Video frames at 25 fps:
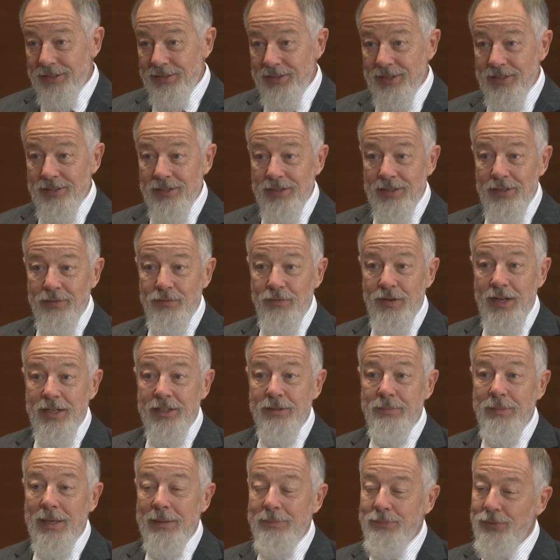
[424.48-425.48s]
doesn't
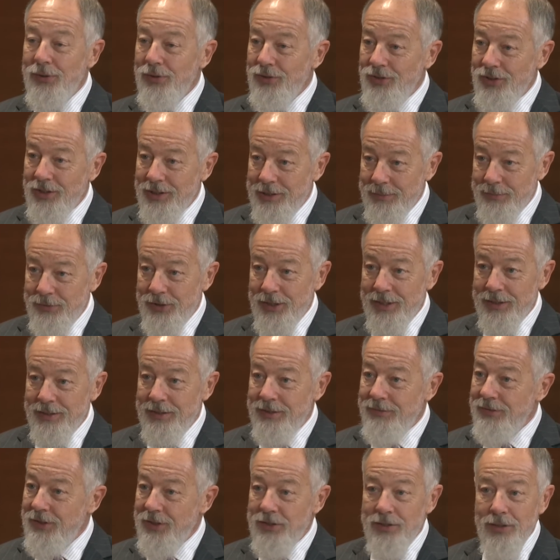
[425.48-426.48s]
affect my project
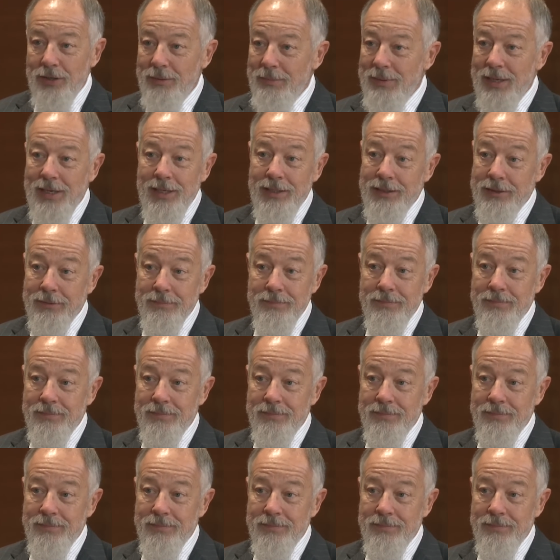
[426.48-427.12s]
objectives, it's not mine.